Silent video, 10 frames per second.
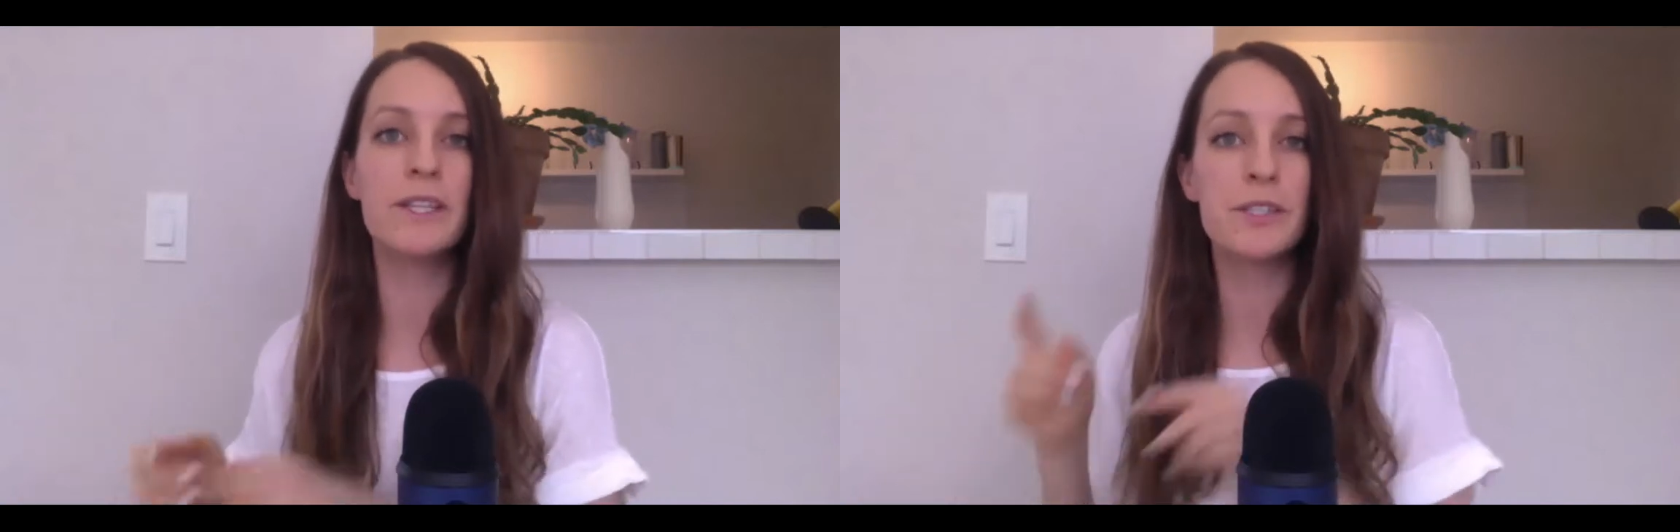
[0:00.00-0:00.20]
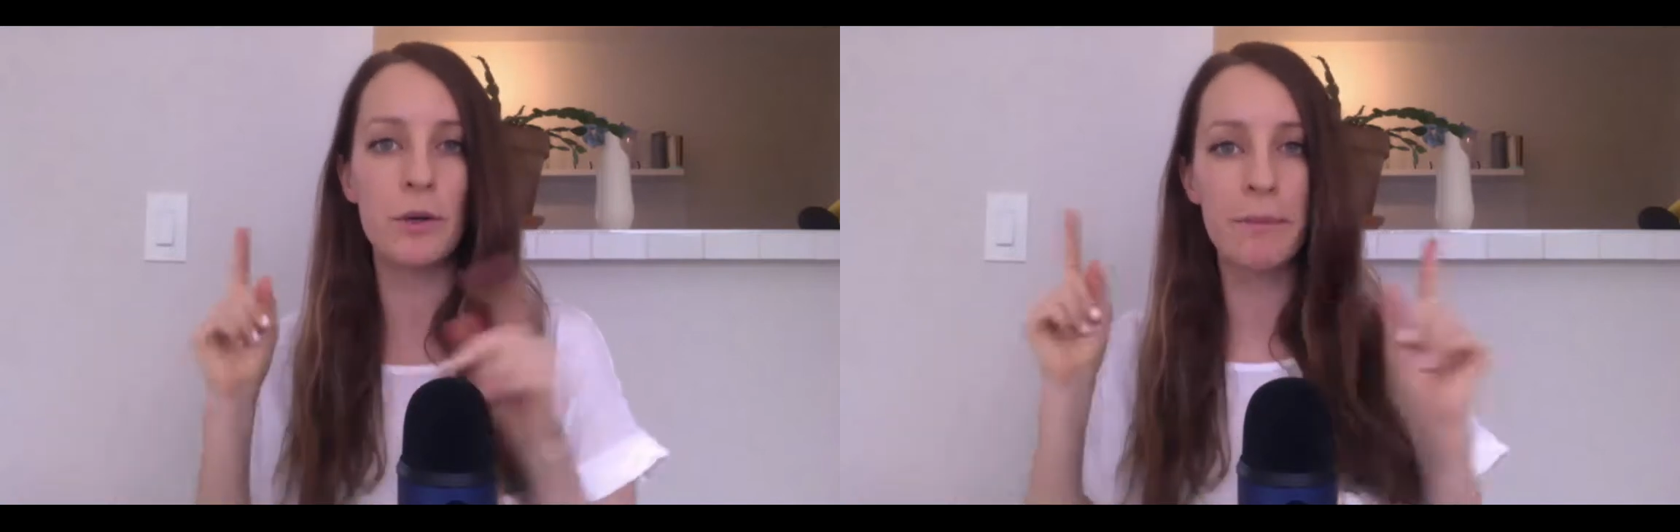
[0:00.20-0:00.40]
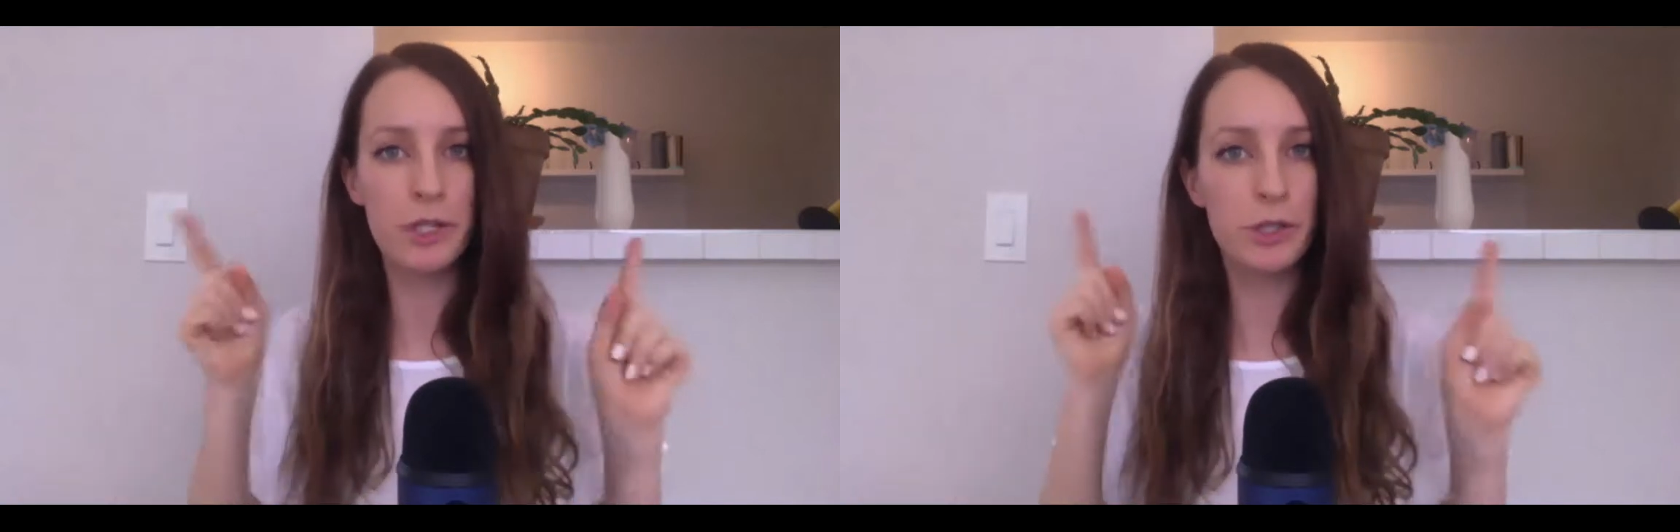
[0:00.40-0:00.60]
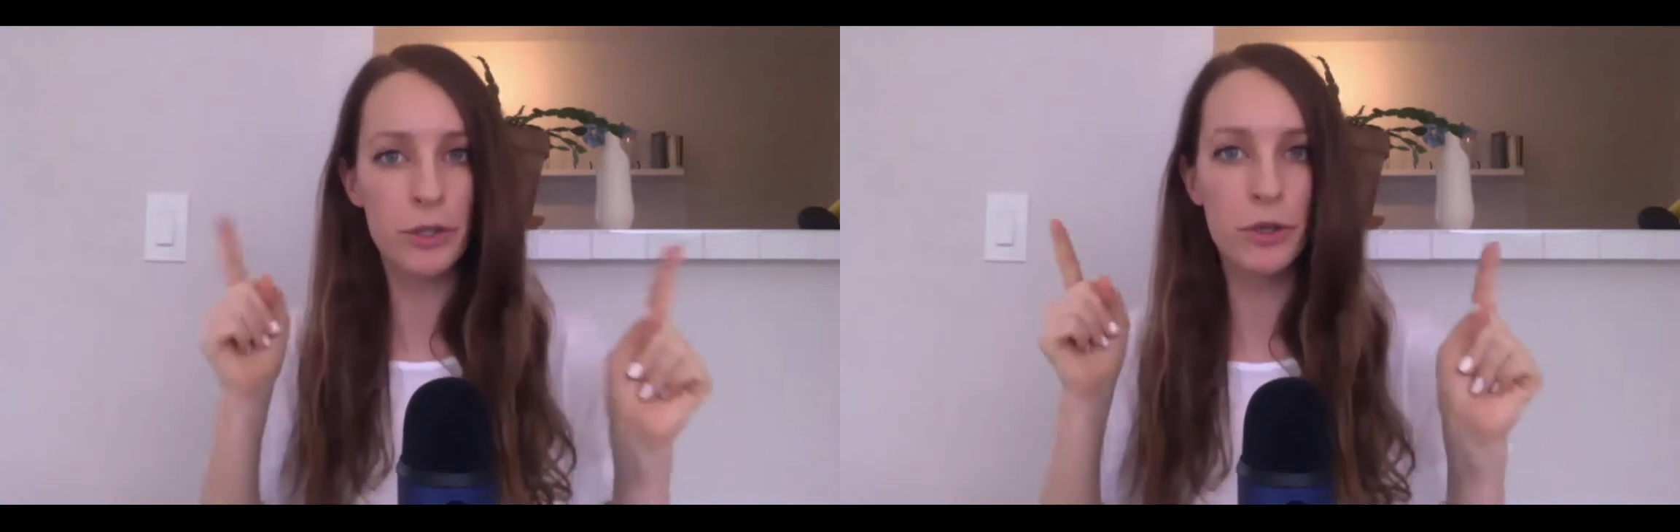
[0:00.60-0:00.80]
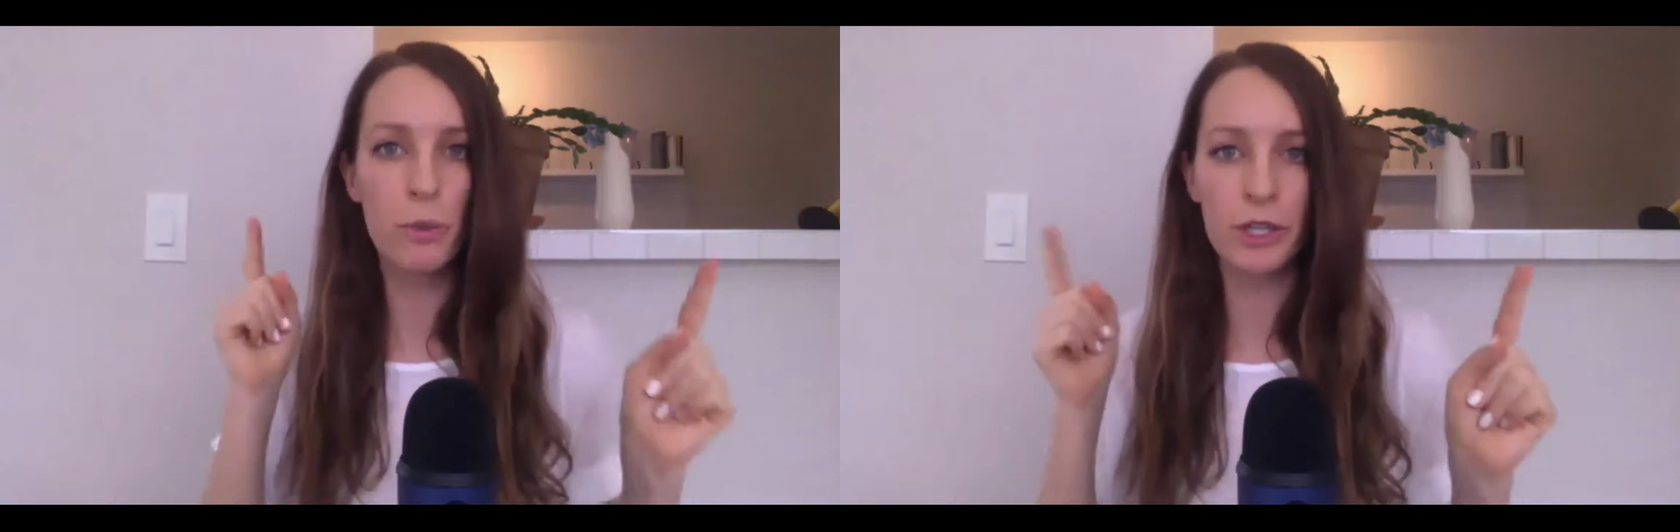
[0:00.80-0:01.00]
So make sure
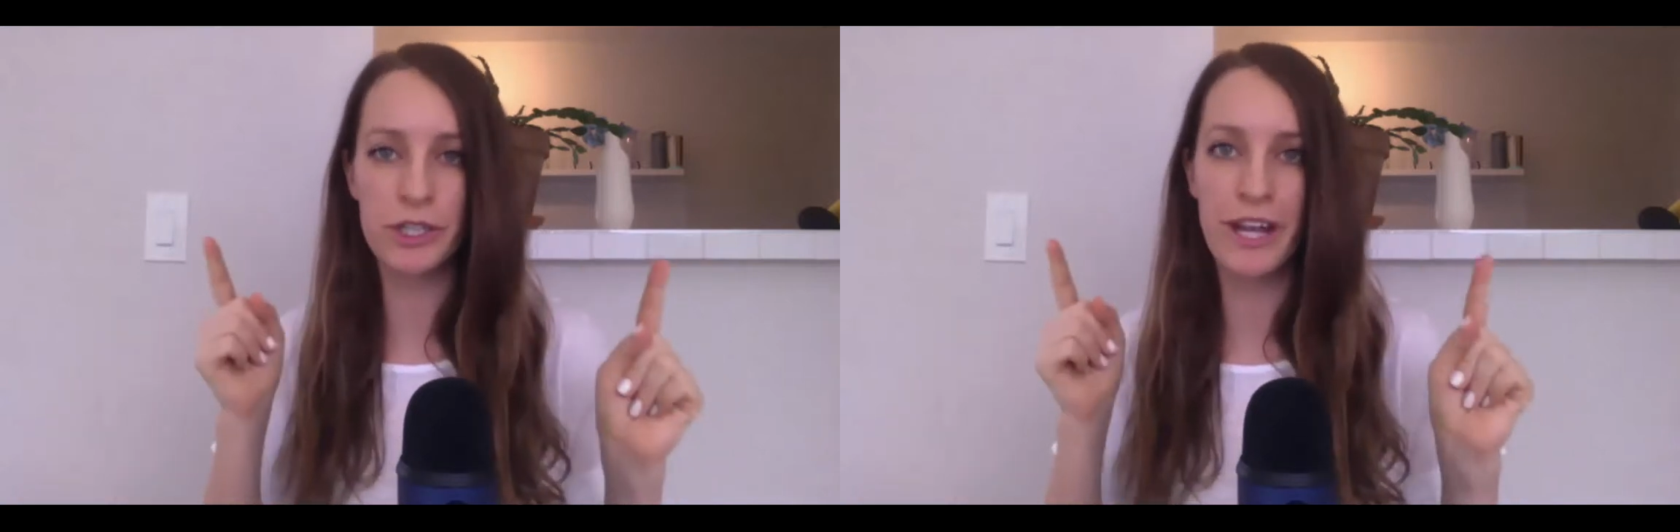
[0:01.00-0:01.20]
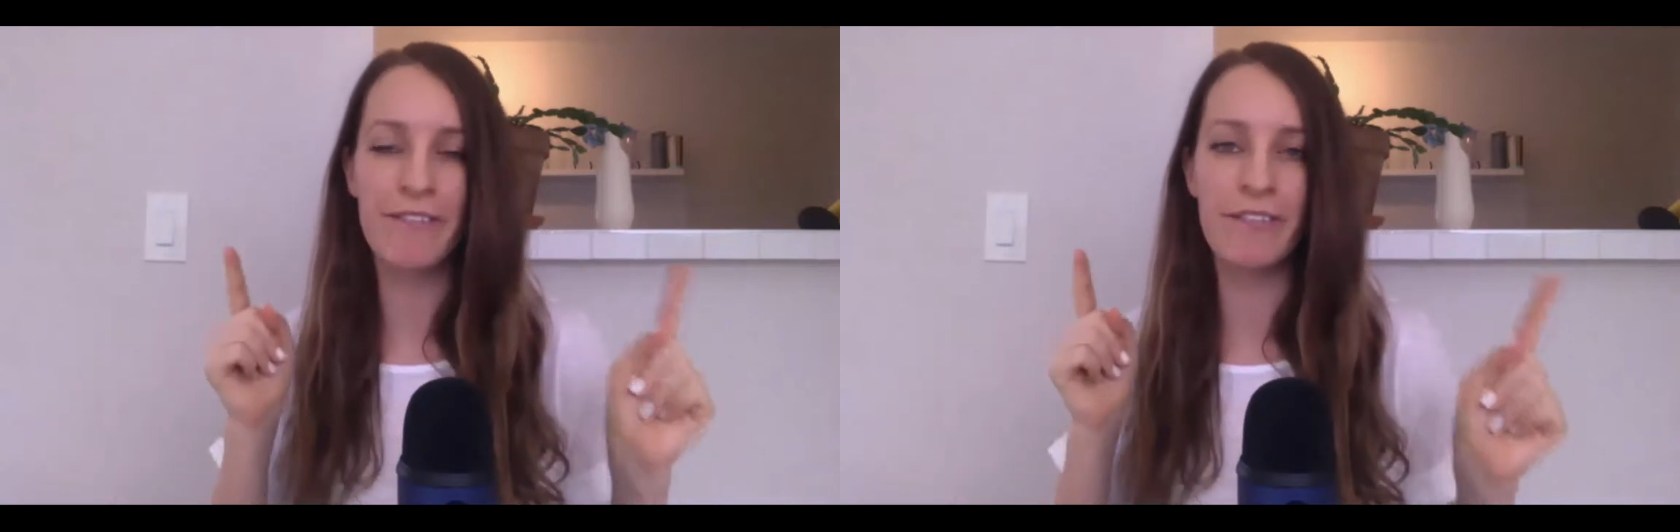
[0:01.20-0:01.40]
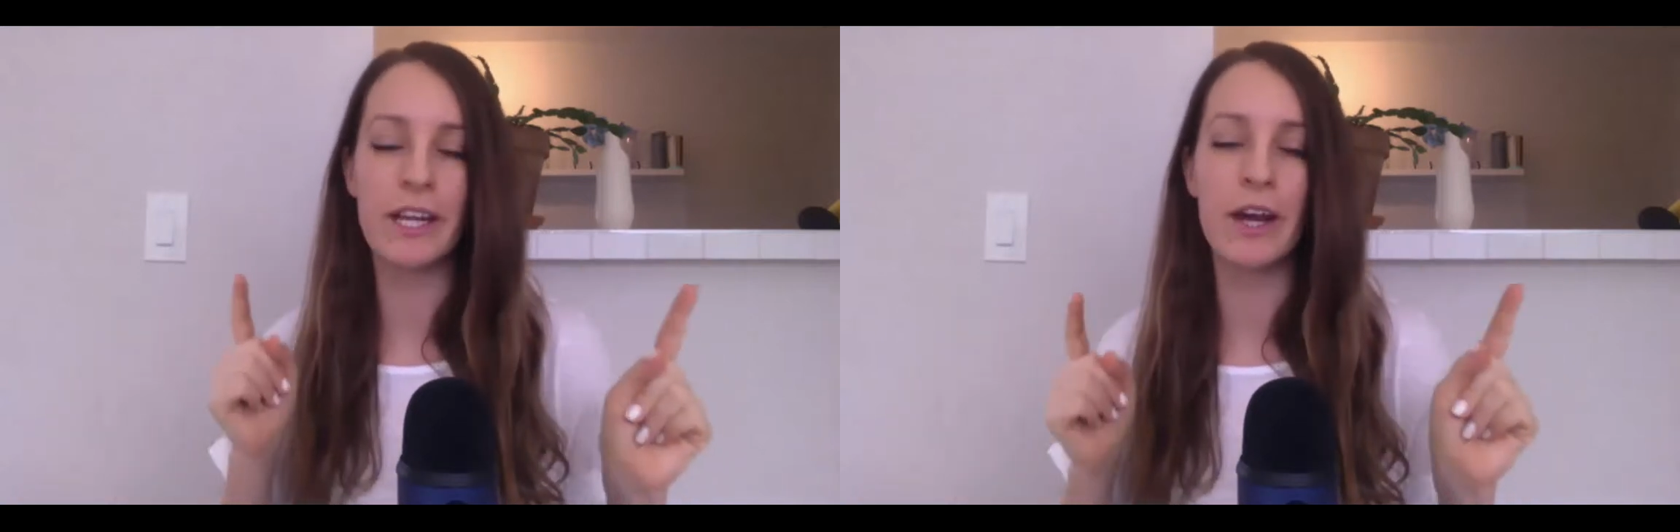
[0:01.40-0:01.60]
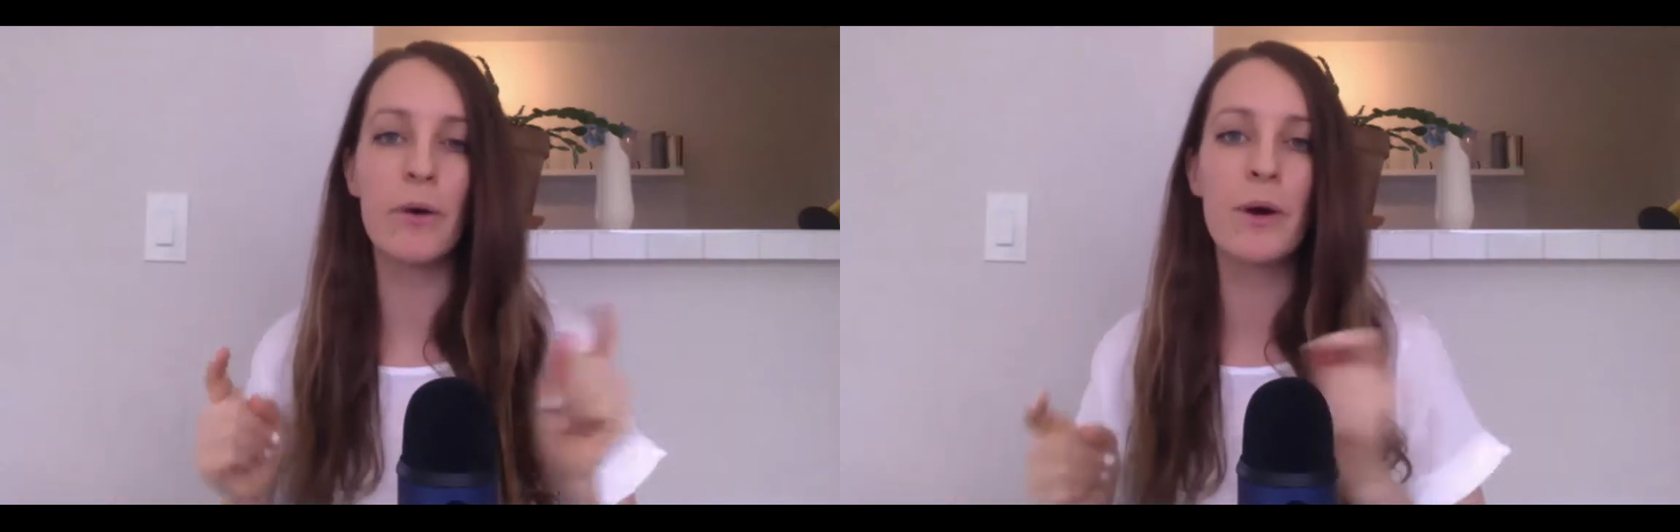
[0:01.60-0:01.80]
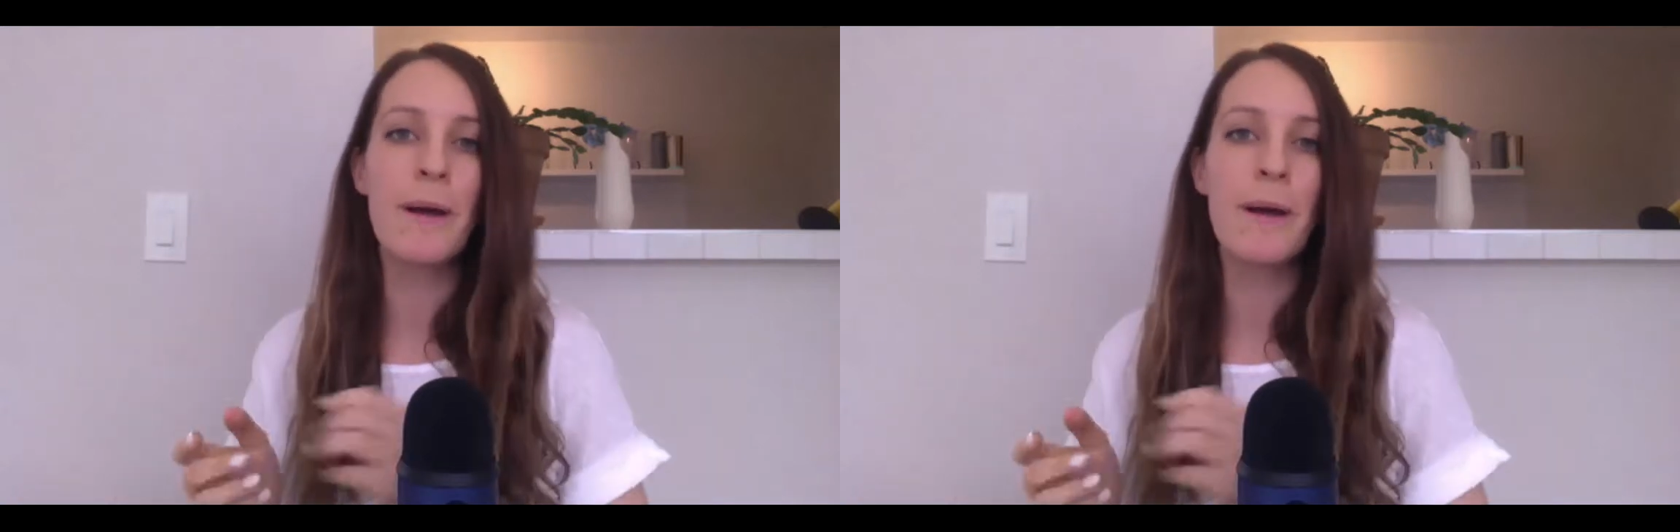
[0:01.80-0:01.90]
you watch that video.